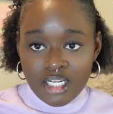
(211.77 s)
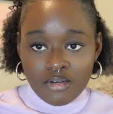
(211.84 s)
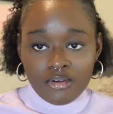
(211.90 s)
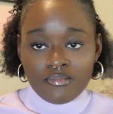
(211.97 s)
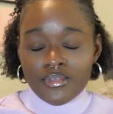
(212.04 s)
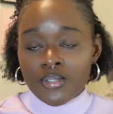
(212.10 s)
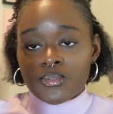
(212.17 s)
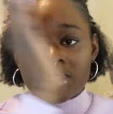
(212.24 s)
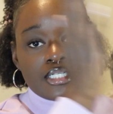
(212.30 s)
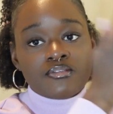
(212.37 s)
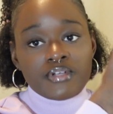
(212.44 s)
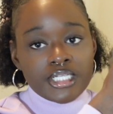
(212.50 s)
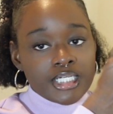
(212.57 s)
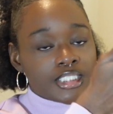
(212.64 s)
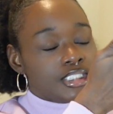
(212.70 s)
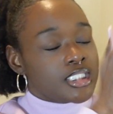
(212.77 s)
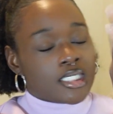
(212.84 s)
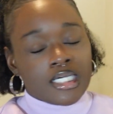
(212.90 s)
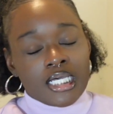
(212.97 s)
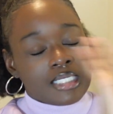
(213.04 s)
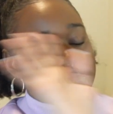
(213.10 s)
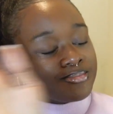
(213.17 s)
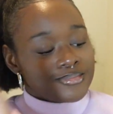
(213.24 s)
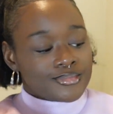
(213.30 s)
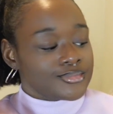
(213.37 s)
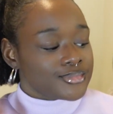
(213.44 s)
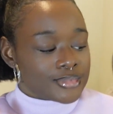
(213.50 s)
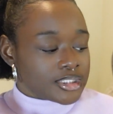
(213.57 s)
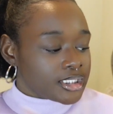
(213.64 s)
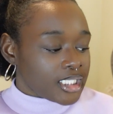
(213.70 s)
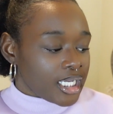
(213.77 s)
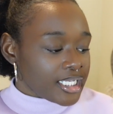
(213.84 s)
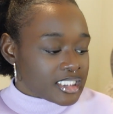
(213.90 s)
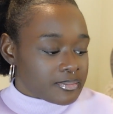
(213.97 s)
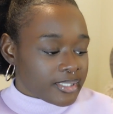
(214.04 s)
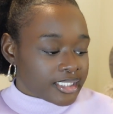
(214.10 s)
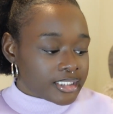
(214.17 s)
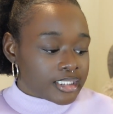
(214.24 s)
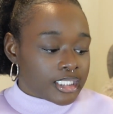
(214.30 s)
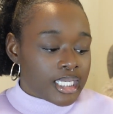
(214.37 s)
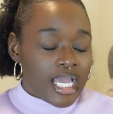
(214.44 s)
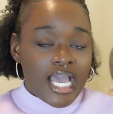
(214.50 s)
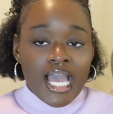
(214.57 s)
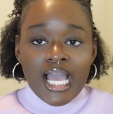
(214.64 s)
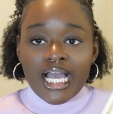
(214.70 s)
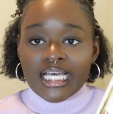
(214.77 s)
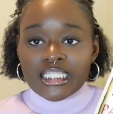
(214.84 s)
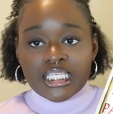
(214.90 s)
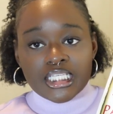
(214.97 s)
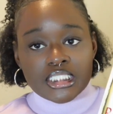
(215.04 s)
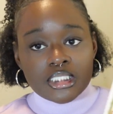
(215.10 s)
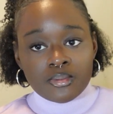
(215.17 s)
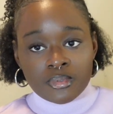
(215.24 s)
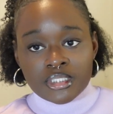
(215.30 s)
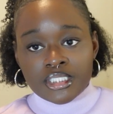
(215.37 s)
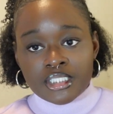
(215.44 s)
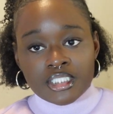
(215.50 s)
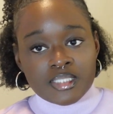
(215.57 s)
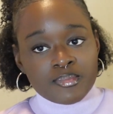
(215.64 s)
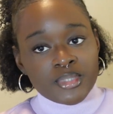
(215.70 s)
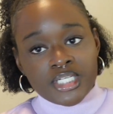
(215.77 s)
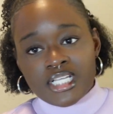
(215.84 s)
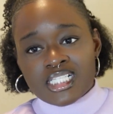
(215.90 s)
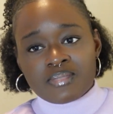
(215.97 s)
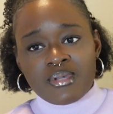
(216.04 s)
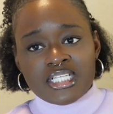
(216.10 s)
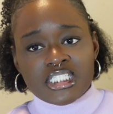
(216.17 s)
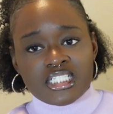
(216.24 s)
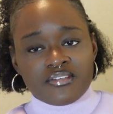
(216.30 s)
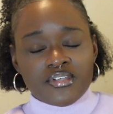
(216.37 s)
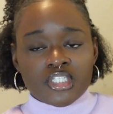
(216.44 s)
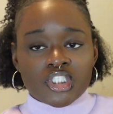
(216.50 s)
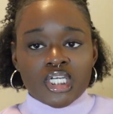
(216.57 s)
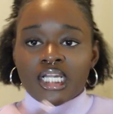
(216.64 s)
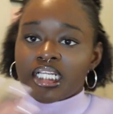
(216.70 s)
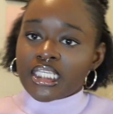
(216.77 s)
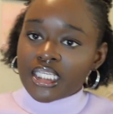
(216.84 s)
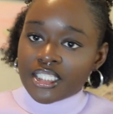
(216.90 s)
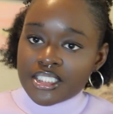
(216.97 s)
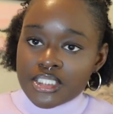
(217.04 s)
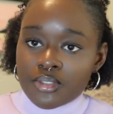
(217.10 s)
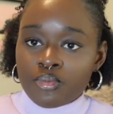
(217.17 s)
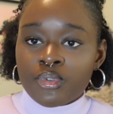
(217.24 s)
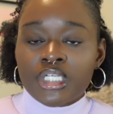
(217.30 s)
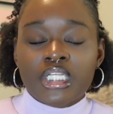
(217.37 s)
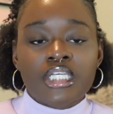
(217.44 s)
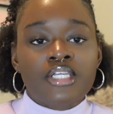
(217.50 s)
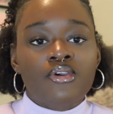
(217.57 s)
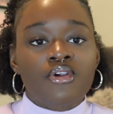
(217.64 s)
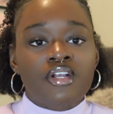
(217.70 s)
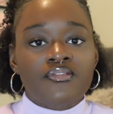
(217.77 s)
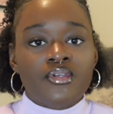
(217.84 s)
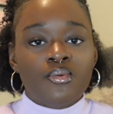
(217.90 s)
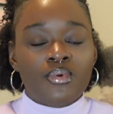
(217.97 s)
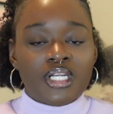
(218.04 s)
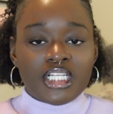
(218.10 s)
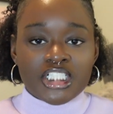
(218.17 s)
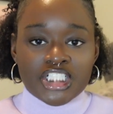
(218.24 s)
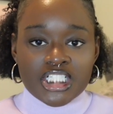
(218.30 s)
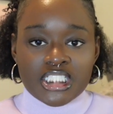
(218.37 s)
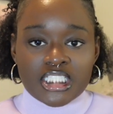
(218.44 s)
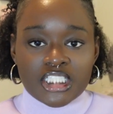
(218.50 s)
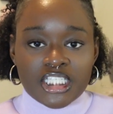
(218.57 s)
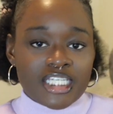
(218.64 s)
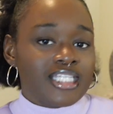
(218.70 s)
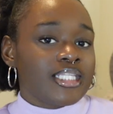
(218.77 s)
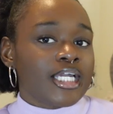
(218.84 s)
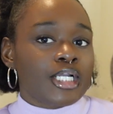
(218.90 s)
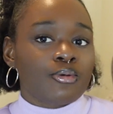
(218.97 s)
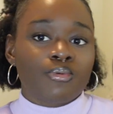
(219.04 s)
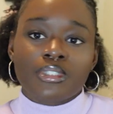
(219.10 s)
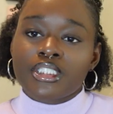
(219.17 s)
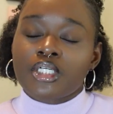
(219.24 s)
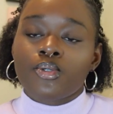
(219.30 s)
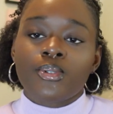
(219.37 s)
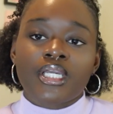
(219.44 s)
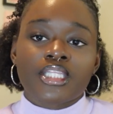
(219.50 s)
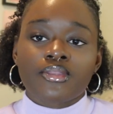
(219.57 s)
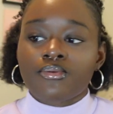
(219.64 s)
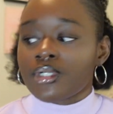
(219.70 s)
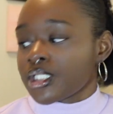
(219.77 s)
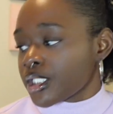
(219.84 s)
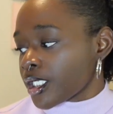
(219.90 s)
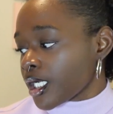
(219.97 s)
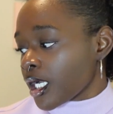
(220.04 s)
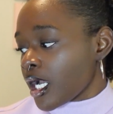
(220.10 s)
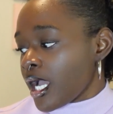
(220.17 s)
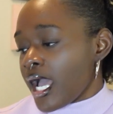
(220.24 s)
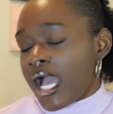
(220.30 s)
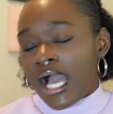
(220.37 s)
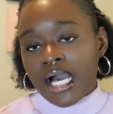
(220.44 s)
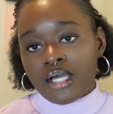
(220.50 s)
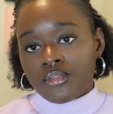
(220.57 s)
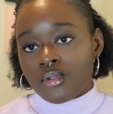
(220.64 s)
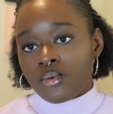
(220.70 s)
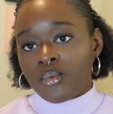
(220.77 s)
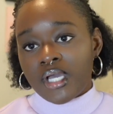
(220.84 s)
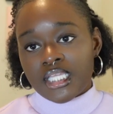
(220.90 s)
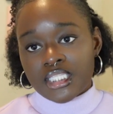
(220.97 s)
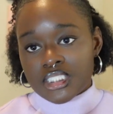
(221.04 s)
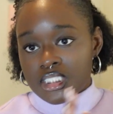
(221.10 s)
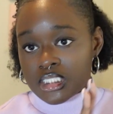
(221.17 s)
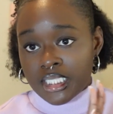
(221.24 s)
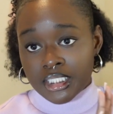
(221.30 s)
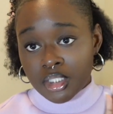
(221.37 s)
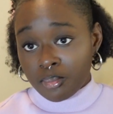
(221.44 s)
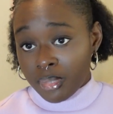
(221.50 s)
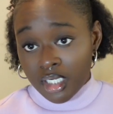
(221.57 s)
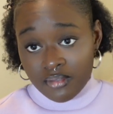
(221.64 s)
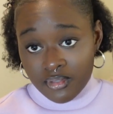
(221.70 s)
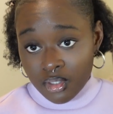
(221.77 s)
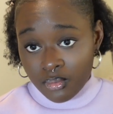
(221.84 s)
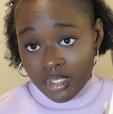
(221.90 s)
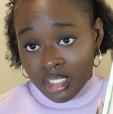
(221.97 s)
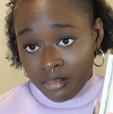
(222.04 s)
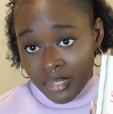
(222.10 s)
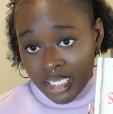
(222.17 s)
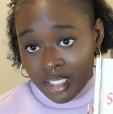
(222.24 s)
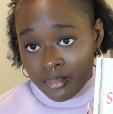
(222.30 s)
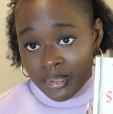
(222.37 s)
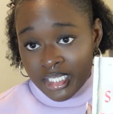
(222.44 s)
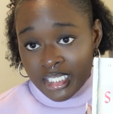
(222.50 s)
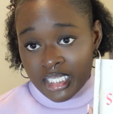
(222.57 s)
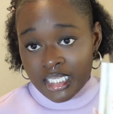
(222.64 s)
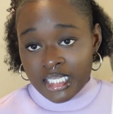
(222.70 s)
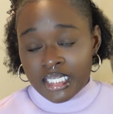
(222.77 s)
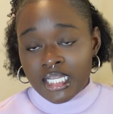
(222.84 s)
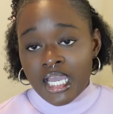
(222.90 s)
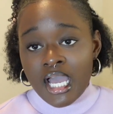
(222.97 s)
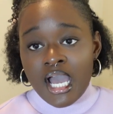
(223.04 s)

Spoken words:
The reveal was over here, child. I did not expect it. I think it's a really good book, especially if you're trying to get into reading, or if you want to just get like a really quick thriller out the way. This is like the perfect one in my opinion.